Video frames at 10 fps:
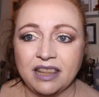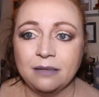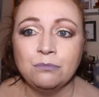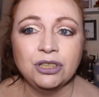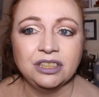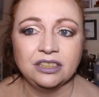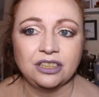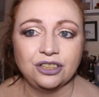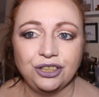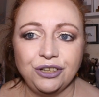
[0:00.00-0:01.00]
They
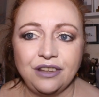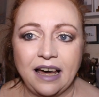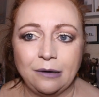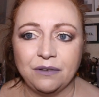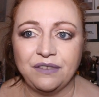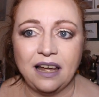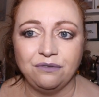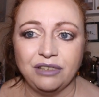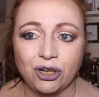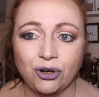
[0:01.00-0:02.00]
must do that with
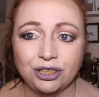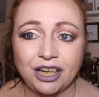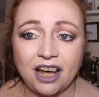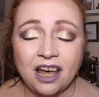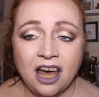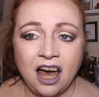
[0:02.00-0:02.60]
every order,